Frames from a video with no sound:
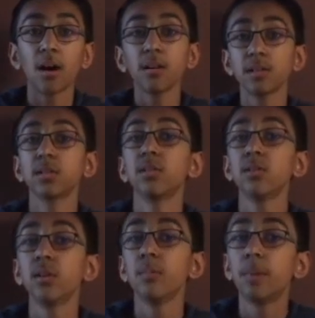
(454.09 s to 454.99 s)

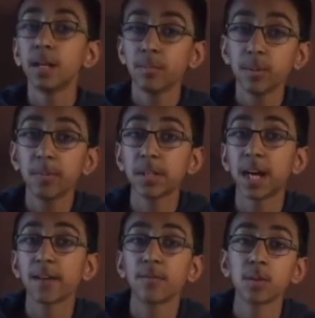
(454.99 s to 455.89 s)
Also, many people
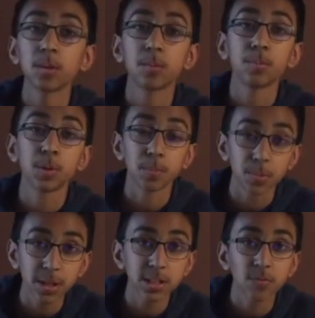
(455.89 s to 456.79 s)
died from the
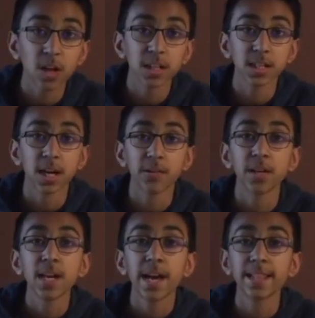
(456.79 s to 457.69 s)
debris falling
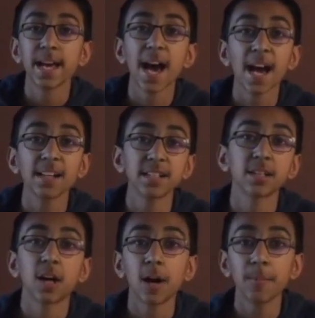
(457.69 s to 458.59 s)
down and the ash
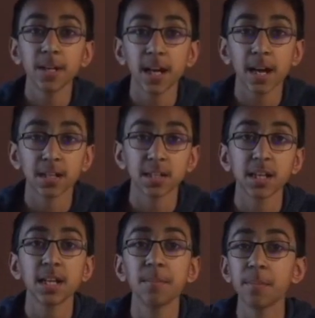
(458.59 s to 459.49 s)
and carbon
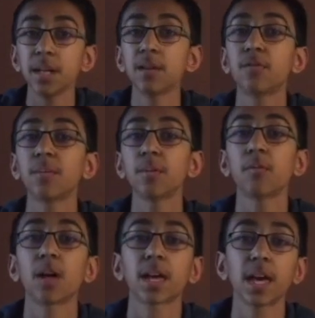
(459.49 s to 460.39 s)
dioxide emitted from the
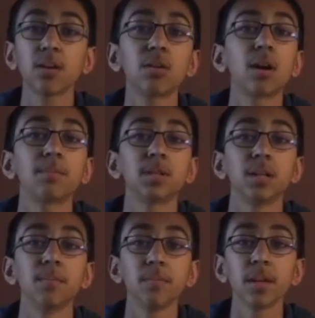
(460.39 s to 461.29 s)
volcano
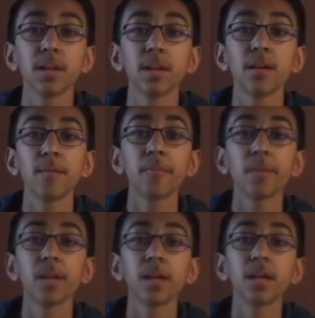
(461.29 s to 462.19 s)

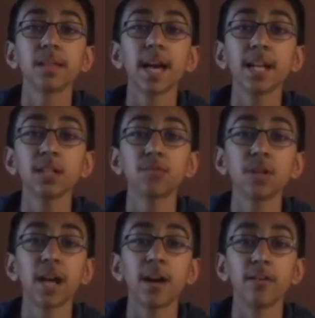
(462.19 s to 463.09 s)
eruption. That is
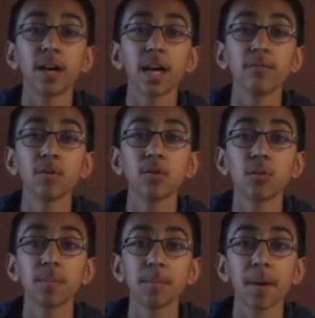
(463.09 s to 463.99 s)
for now, and we
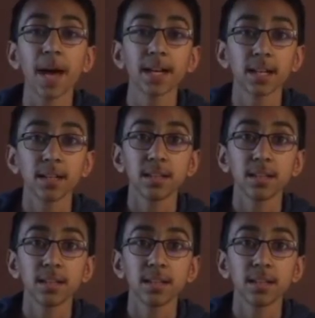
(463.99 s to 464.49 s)
will be back